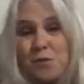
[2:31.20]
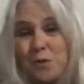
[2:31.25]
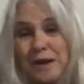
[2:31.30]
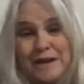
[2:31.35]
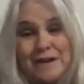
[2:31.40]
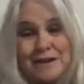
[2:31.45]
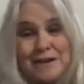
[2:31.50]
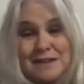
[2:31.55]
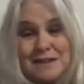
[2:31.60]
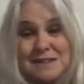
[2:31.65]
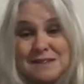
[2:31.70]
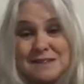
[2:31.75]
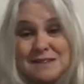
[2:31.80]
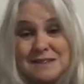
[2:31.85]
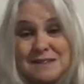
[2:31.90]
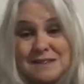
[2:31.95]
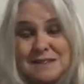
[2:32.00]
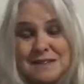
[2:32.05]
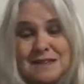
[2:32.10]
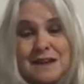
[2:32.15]
allow
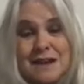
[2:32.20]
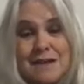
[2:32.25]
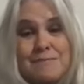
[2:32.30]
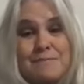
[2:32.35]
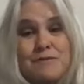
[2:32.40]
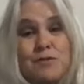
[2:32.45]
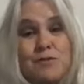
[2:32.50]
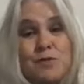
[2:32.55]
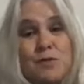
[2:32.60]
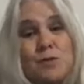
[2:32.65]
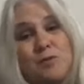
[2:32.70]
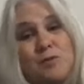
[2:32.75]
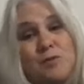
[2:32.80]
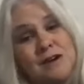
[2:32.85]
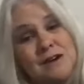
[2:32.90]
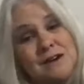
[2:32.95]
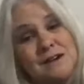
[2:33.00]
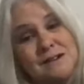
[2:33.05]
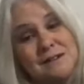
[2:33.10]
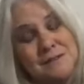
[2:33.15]
awareness to
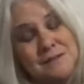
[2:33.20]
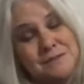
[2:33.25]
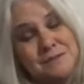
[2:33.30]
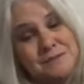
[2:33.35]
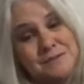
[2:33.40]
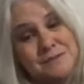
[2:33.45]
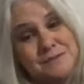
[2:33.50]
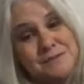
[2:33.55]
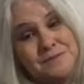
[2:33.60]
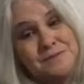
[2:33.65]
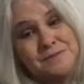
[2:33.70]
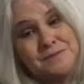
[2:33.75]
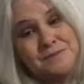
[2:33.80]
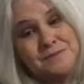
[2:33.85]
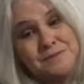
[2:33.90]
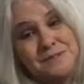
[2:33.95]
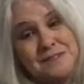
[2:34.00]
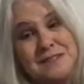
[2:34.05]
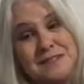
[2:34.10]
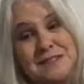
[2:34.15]
come forward.
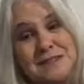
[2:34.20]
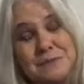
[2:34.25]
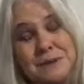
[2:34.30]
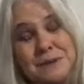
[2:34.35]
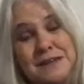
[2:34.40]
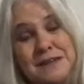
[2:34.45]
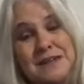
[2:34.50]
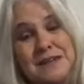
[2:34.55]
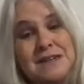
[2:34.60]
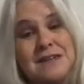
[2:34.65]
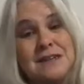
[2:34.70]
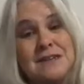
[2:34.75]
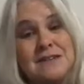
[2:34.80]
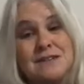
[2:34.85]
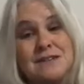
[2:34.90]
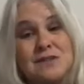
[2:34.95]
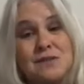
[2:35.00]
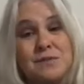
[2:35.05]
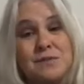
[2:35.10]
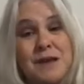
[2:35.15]
This is
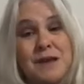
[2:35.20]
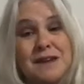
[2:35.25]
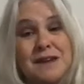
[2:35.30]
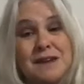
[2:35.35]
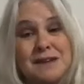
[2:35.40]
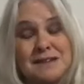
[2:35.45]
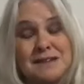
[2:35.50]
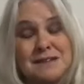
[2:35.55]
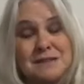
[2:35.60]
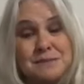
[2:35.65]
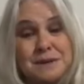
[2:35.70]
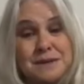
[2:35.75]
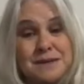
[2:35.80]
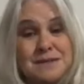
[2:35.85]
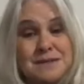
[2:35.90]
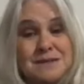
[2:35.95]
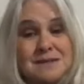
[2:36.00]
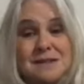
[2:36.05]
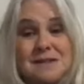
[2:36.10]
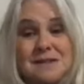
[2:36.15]
beginning somatic
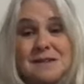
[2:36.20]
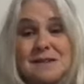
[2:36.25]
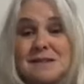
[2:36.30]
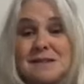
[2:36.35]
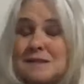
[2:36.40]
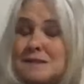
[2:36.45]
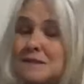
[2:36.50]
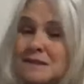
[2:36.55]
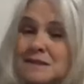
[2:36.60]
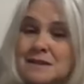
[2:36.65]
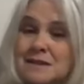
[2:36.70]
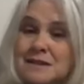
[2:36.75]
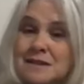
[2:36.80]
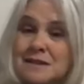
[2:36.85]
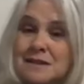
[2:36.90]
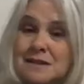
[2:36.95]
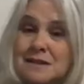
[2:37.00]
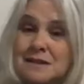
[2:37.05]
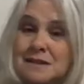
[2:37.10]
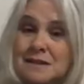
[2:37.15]
spaces.
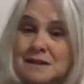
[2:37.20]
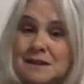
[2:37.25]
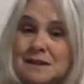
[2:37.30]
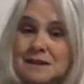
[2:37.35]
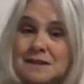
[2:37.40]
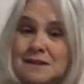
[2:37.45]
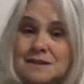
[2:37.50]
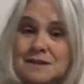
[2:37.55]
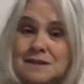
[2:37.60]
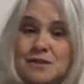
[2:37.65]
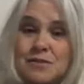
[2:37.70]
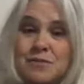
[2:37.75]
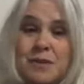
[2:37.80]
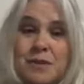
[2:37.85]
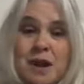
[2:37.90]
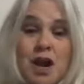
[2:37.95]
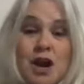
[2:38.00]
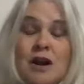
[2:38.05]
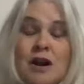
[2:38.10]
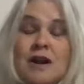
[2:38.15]
And so
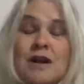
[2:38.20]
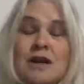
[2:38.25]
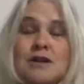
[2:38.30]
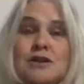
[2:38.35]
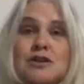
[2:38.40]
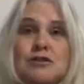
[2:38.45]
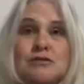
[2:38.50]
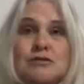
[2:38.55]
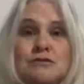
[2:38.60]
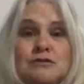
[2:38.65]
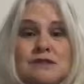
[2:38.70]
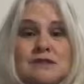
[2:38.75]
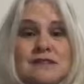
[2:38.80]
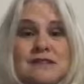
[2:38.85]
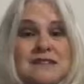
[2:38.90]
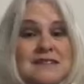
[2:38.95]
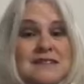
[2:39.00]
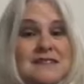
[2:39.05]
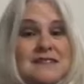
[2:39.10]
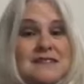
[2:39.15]
my heart
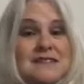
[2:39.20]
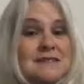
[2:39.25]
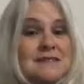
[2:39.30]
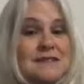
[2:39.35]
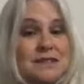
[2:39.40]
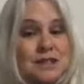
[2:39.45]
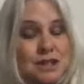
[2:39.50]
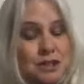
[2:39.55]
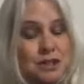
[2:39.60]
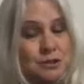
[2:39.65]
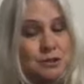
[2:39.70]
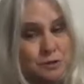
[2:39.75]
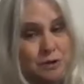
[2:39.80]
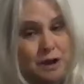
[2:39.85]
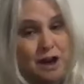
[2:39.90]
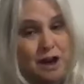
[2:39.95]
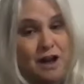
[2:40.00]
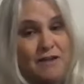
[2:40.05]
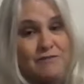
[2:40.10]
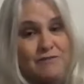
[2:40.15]
truly is
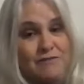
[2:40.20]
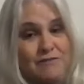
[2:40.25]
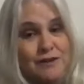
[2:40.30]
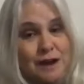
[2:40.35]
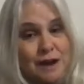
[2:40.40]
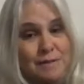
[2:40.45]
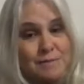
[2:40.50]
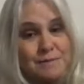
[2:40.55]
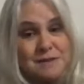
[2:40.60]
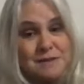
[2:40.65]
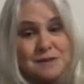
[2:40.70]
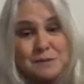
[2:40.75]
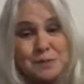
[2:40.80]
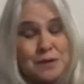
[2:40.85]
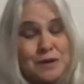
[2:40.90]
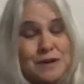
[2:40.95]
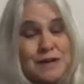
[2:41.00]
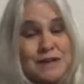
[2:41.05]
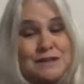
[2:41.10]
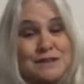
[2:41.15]
to offer up
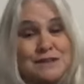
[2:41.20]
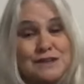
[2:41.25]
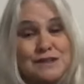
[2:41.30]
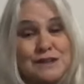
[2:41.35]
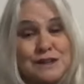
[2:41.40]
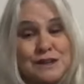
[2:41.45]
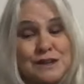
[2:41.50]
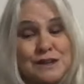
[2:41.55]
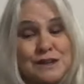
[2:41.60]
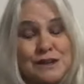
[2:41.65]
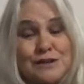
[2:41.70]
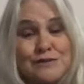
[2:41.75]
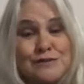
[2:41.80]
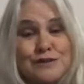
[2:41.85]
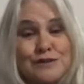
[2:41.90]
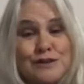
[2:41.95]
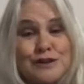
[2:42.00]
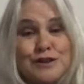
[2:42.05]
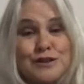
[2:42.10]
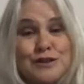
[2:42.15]
supports
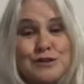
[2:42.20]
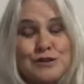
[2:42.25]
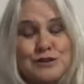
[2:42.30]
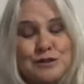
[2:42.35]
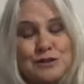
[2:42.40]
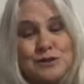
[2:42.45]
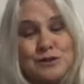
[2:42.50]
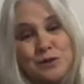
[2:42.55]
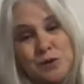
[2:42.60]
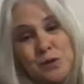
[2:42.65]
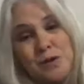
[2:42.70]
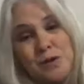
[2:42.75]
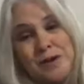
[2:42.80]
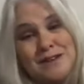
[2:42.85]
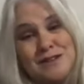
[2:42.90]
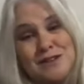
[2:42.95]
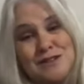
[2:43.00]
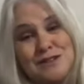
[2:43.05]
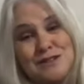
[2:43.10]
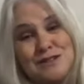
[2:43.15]
for you to
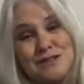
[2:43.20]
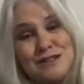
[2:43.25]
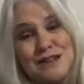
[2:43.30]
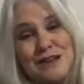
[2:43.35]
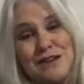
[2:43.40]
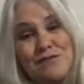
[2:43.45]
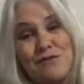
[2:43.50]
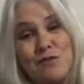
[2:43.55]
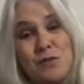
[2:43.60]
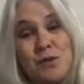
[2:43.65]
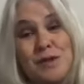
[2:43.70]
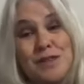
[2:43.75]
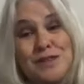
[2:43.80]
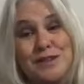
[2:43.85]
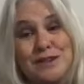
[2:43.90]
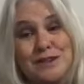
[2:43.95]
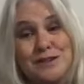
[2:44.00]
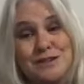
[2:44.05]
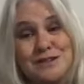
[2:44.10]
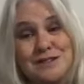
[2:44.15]
acquaint yourself
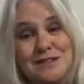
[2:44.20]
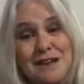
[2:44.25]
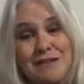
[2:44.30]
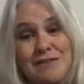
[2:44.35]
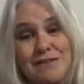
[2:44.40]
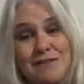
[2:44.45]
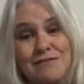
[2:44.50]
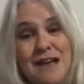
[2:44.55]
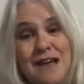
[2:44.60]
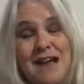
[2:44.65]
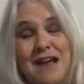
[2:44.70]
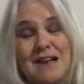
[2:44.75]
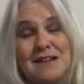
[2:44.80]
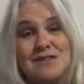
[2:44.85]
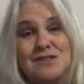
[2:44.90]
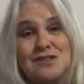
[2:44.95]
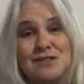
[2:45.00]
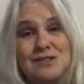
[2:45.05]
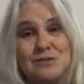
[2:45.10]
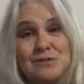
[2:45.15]
with yourself
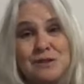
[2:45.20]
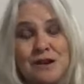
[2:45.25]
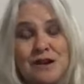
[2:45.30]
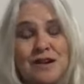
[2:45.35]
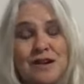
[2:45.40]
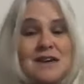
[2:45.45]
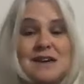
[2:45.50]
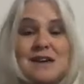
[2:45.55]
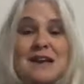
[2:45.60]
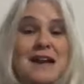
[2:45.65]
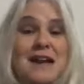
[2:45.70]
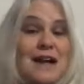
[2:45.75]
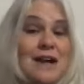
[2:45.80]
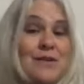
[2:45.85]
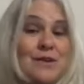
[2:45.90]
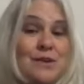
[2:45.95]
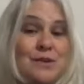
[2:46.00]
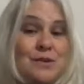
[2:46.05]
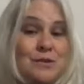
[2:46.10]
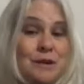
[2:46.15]
as you are and
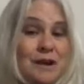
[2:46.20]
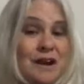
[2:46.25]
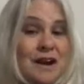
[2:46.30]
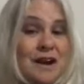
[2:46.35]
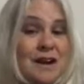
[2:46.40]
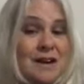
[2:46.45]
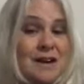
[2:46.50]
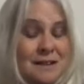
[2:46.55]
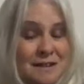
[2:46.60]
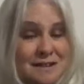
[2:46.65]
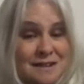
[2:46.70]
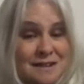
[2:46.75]
how you are.